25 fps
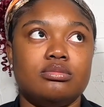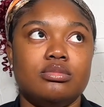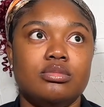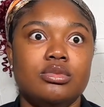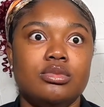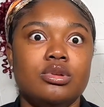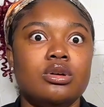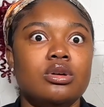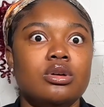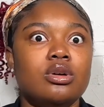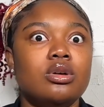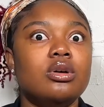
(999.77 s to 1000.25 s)

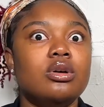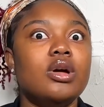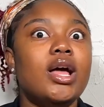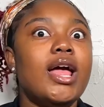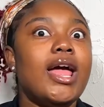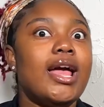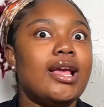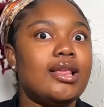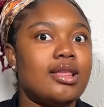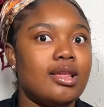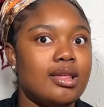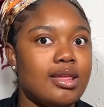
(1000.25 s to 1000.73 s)
your
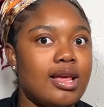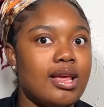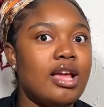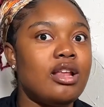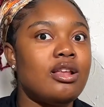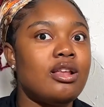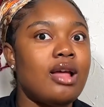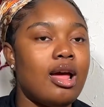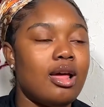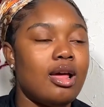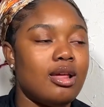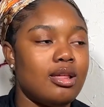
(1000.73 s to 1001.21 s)

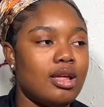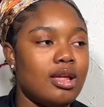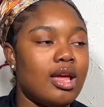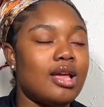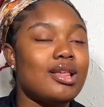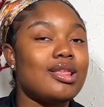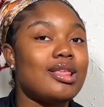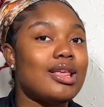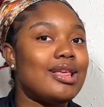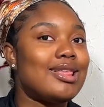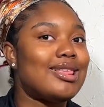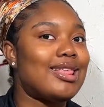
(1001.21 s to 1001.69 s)

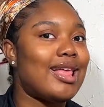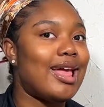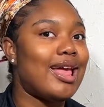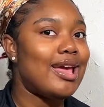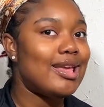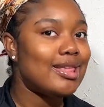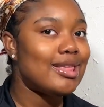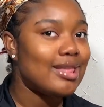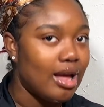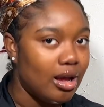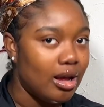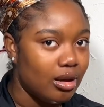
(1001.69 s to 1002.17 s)

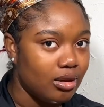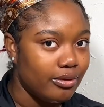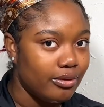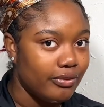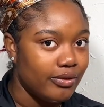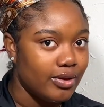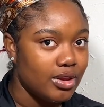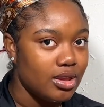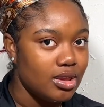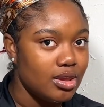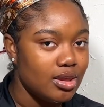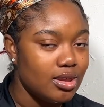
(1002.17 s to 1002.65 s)
exercise
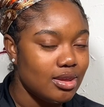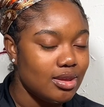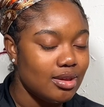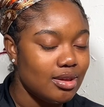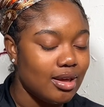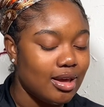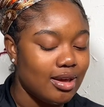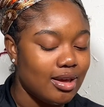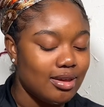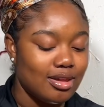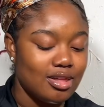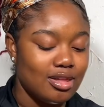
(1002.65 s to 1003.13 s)
outfits.
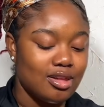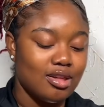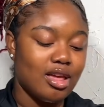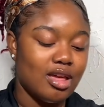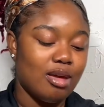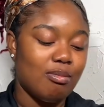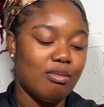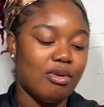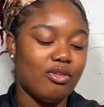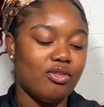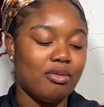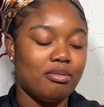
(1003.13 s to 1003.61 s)
Yes, I just
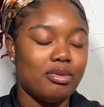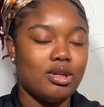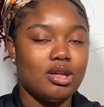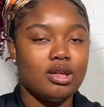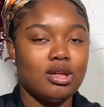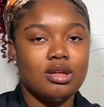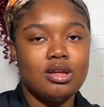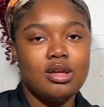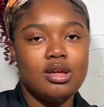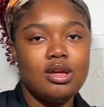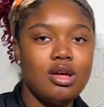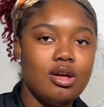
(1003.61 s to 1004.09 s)
came back
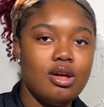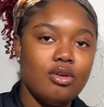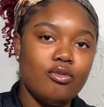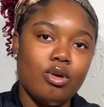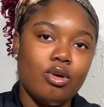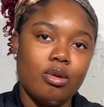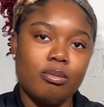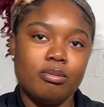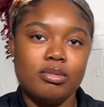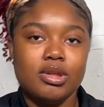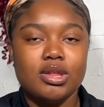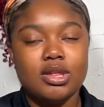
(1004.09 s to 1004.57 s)

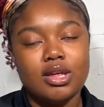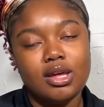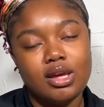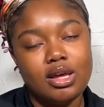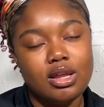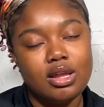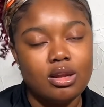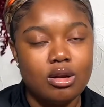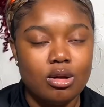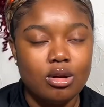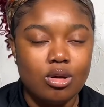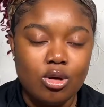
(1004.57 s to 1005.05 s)
from
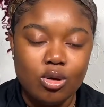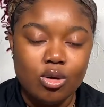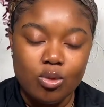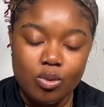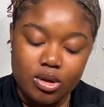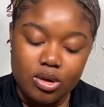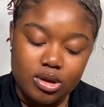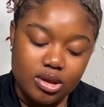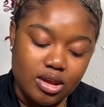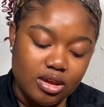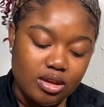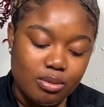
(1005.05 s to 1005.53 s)
taking a long
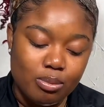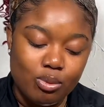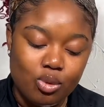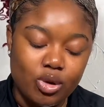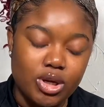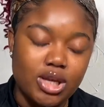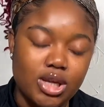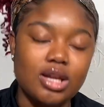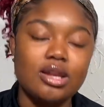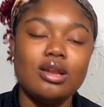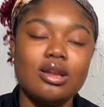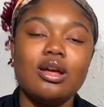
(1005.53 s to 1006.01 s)
walk this
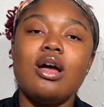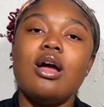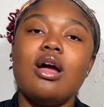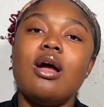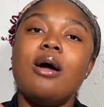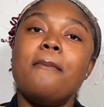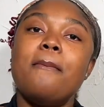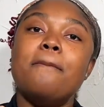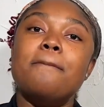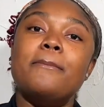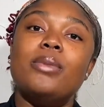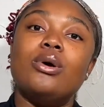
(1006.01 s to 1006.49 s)
morning.
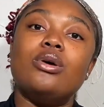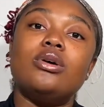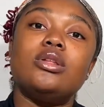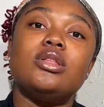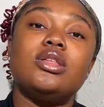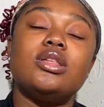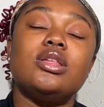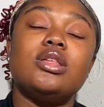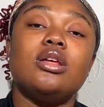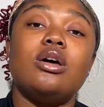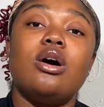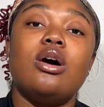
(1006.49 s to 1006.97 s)

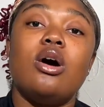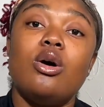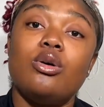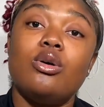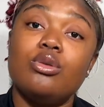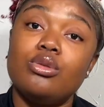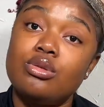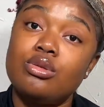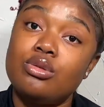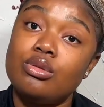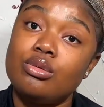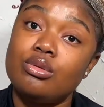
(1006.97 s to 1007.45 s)
But
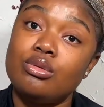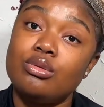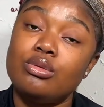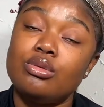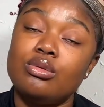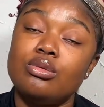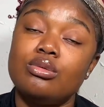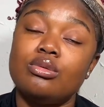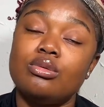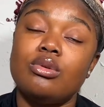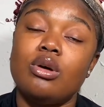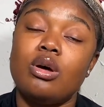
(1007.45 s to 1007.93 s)

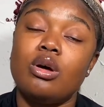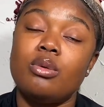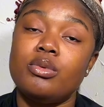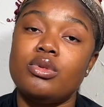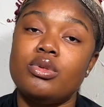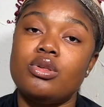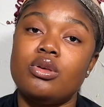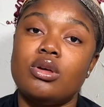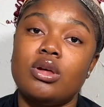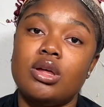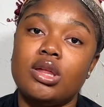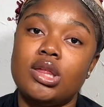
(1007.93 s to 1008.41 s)
also come
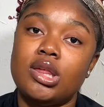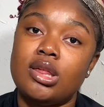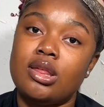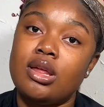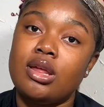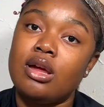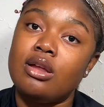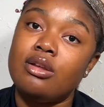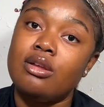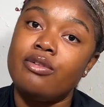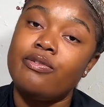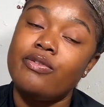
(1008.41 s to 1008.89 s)
with your
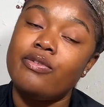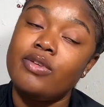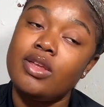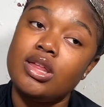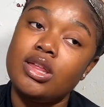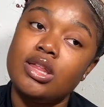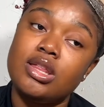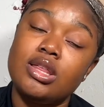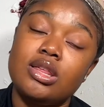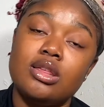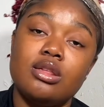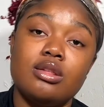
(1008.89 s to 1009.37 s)
exercise
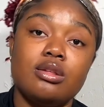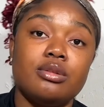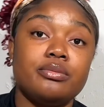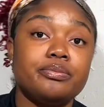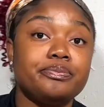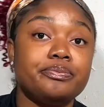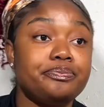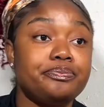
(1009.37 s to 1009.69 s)
fits.